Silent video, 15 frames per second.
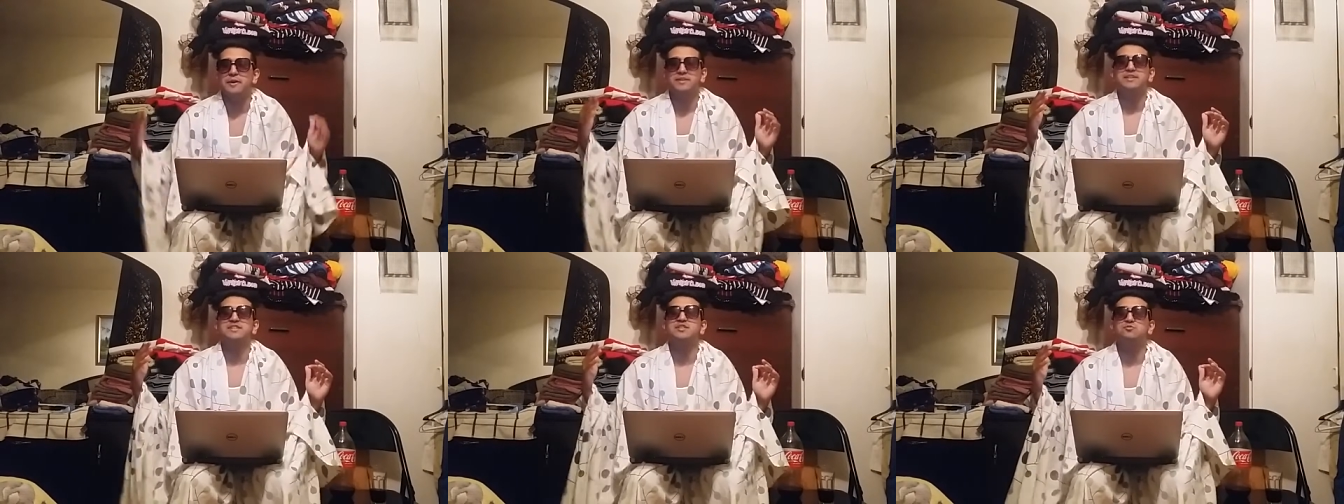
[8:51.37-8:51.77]

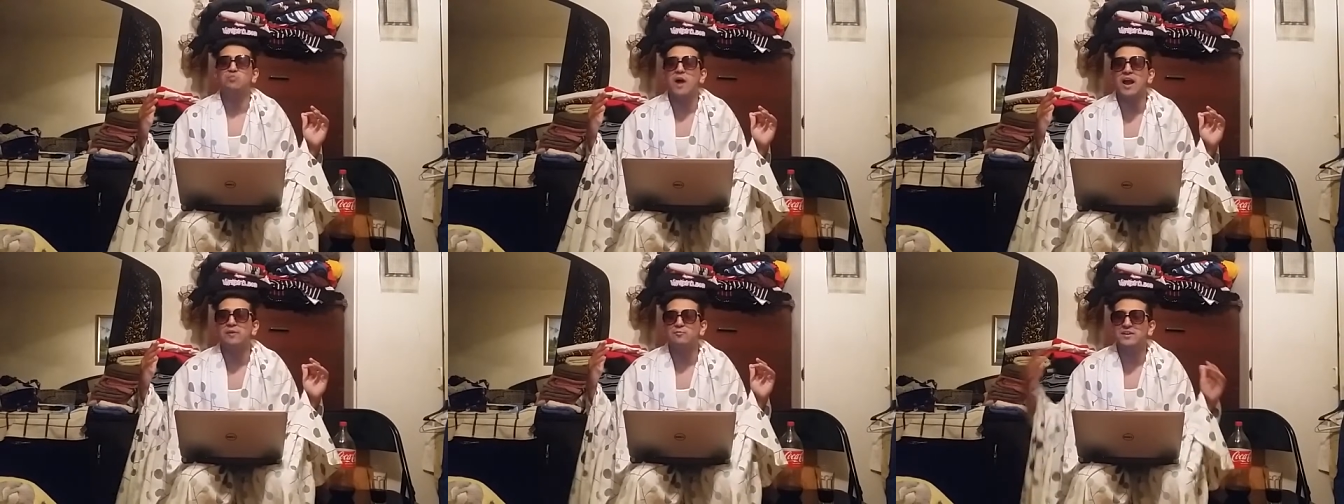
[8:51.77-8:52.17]
This is
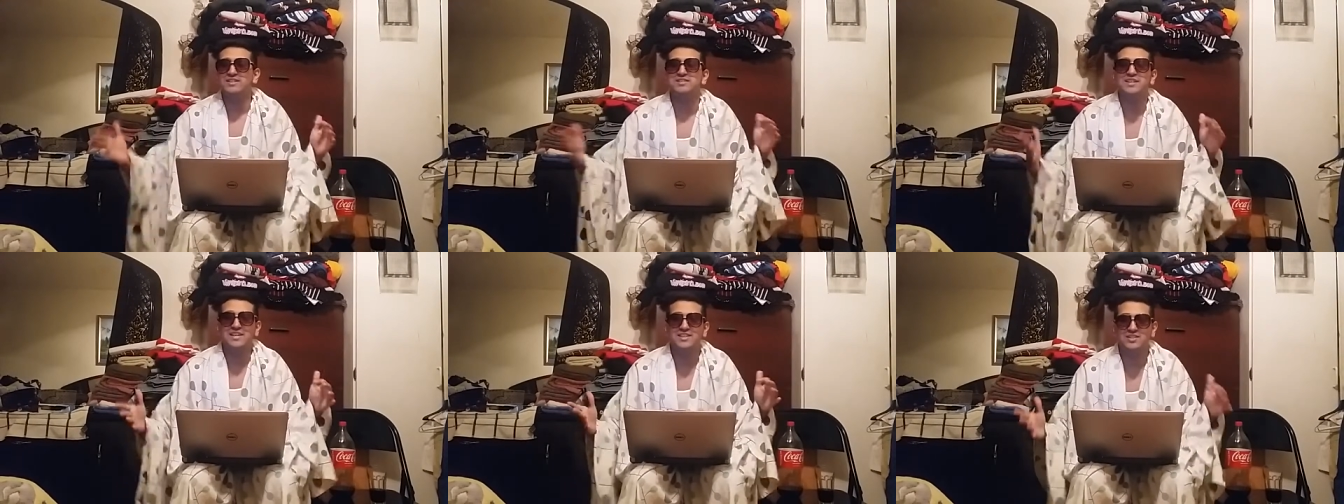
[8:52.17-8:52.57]
why
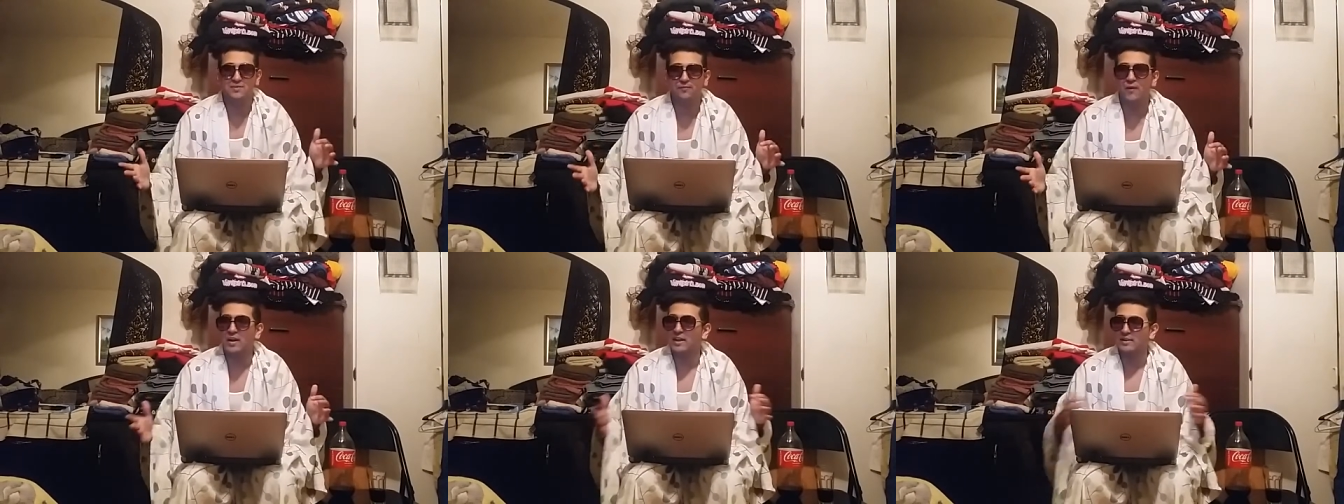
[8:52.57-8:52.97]
wrestling is
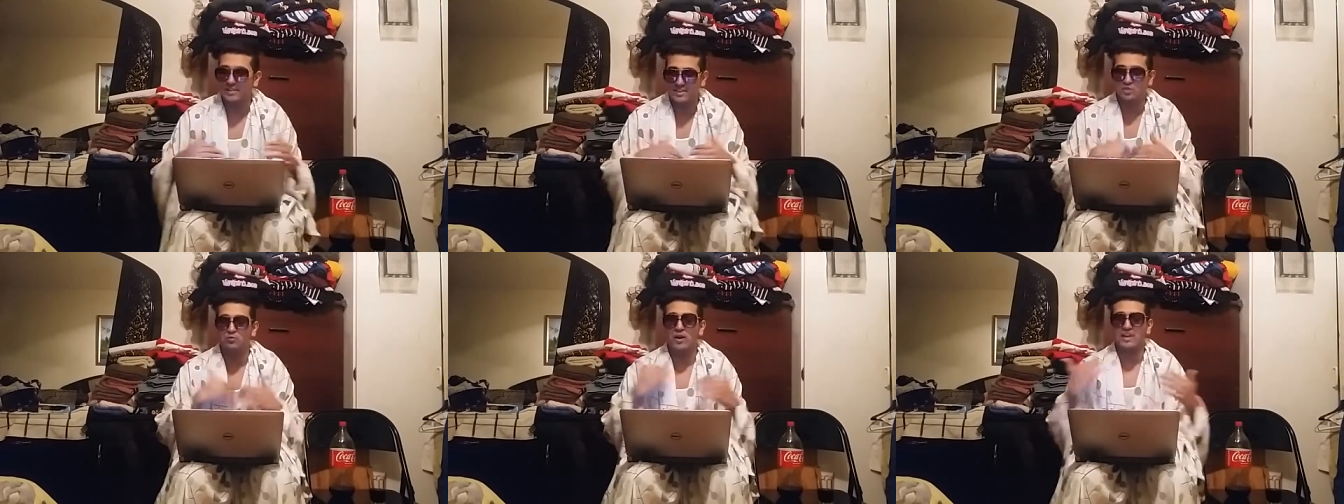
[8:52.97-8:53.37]
fucking,
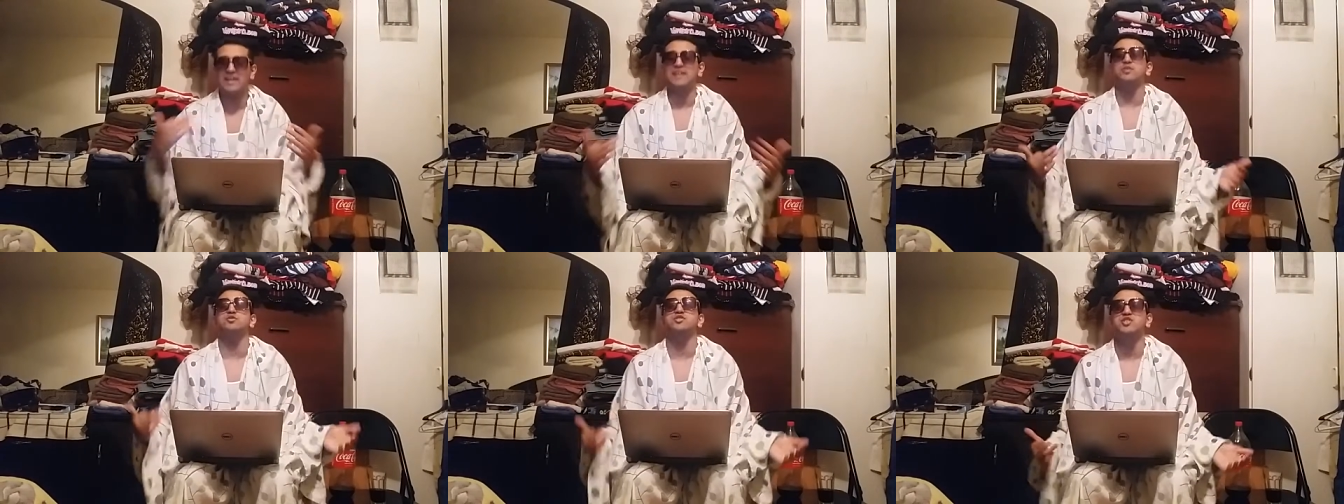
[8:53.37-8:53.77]
this is why you
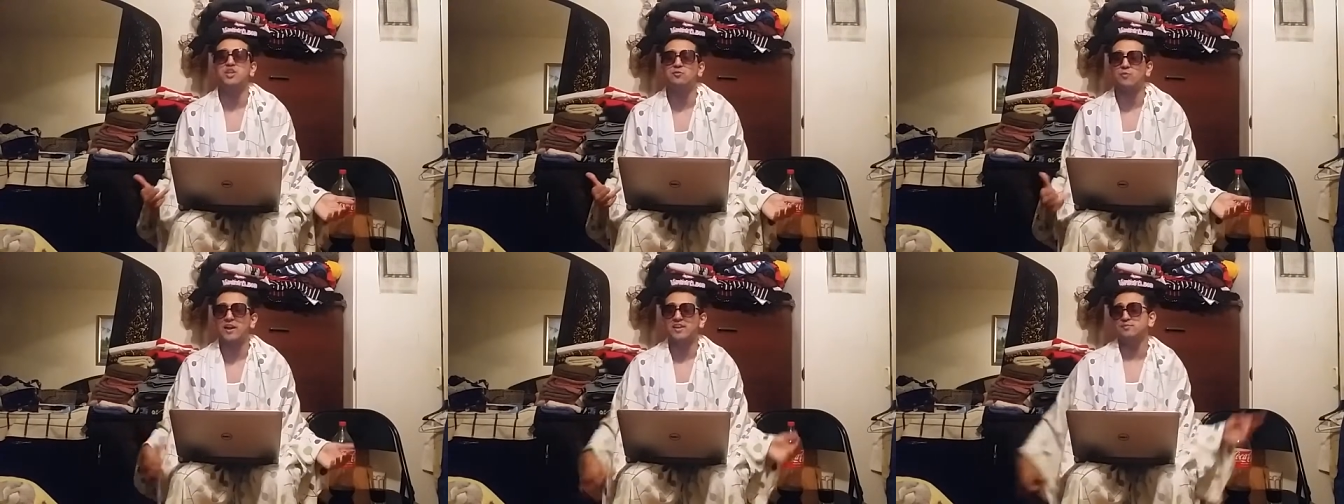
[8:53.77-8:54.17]
get your
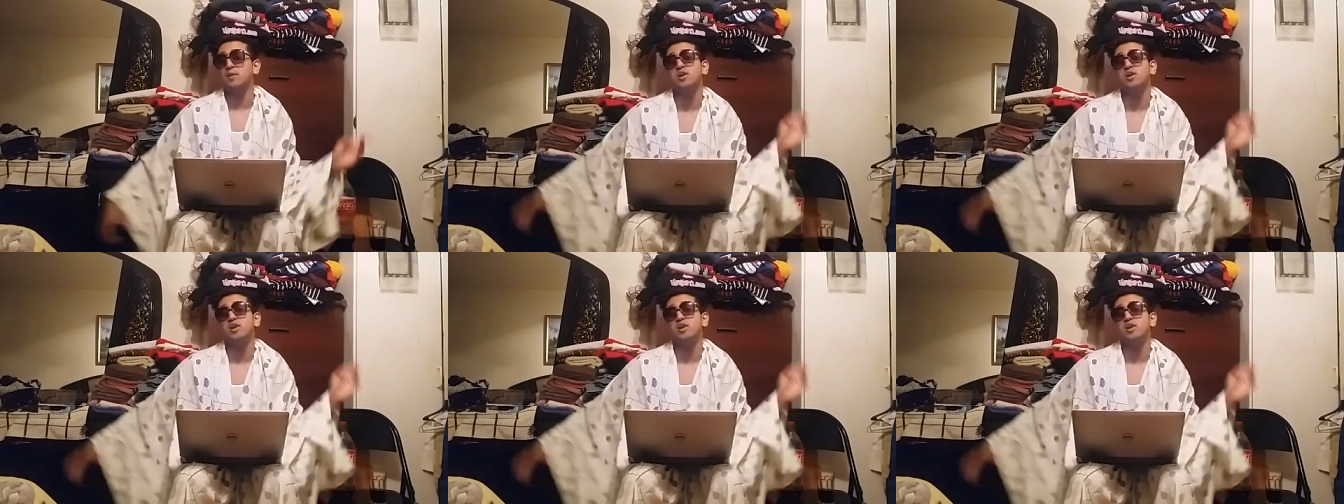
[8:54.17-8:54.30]
shit ratings.